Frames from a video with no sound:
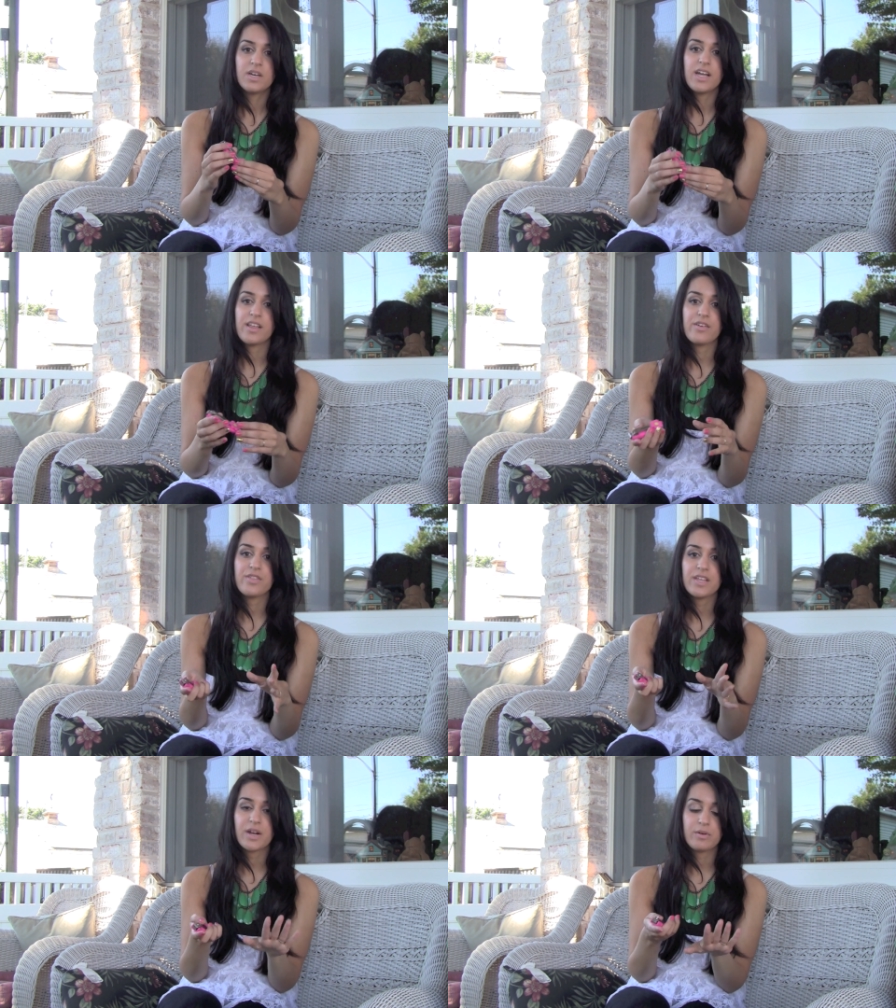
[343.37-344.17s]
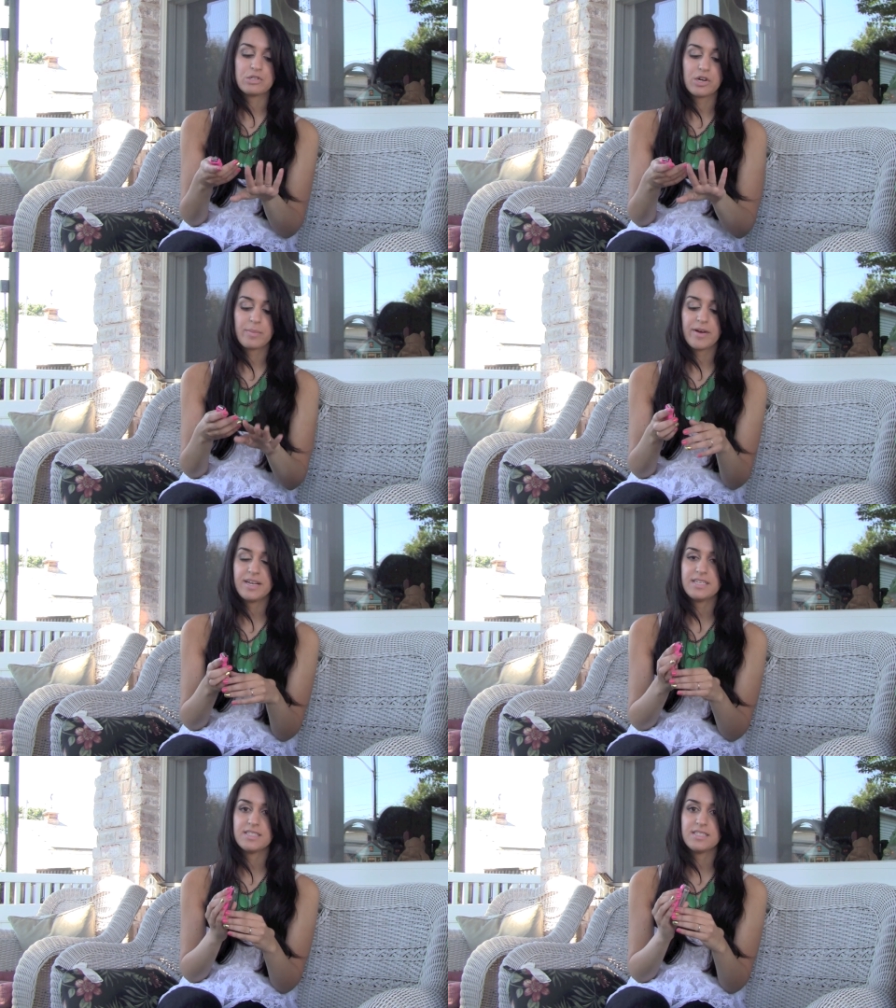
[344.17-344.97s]
Another thing that I want to talk about
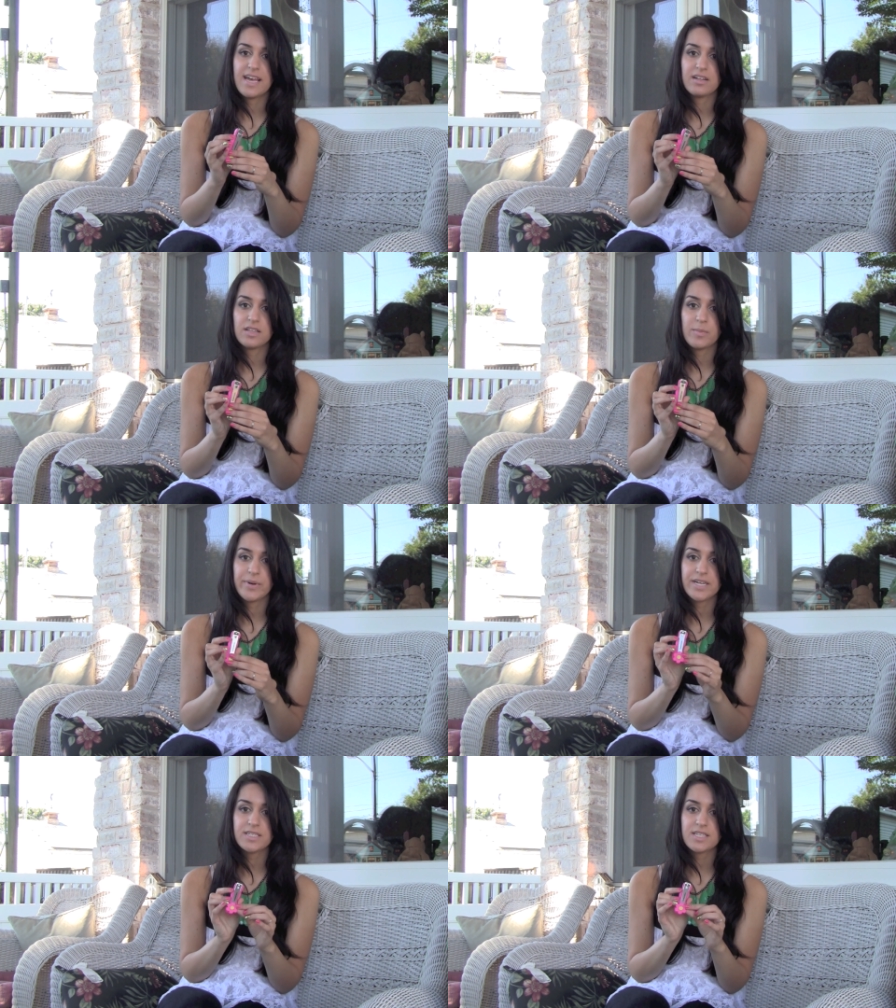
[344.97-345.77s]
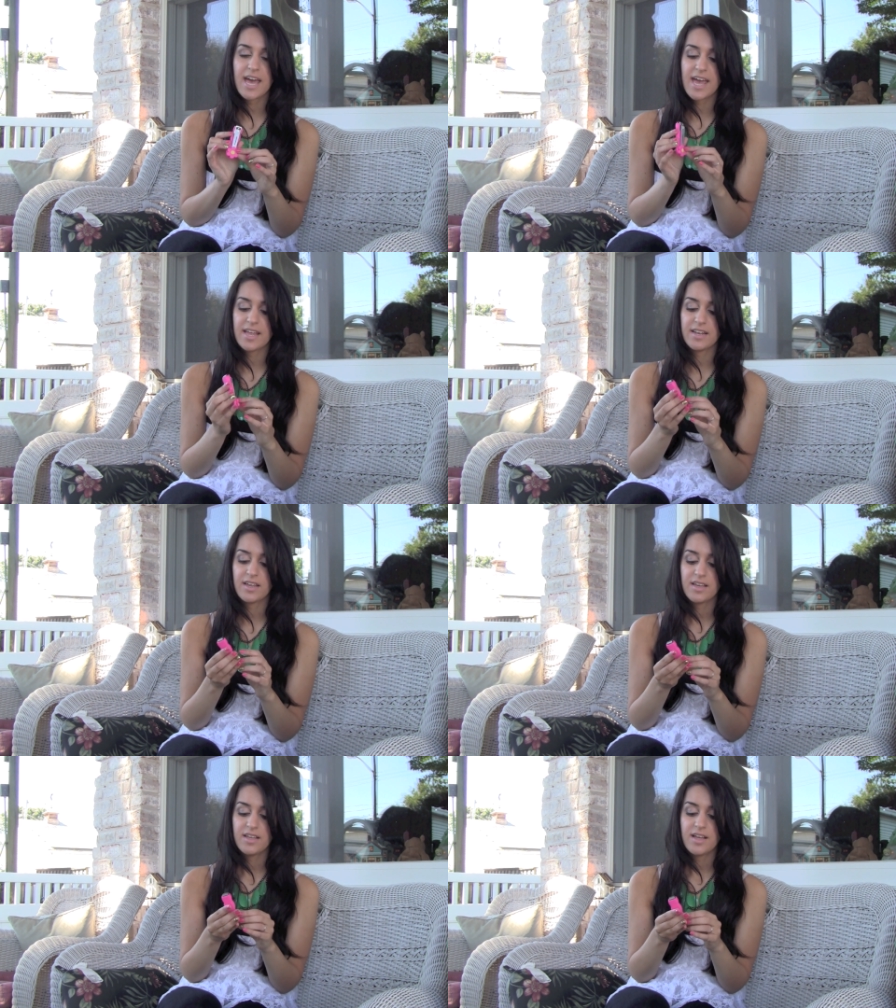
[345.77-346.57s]
is nail clippers, and
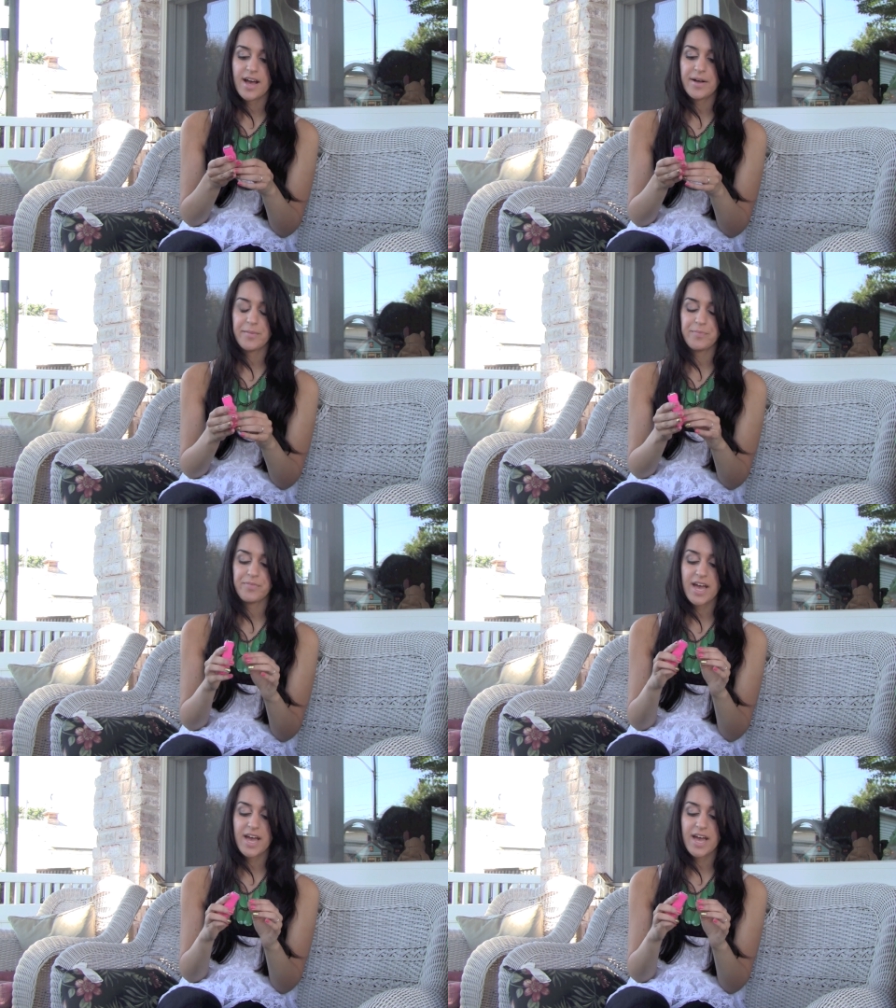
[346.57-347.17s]
um,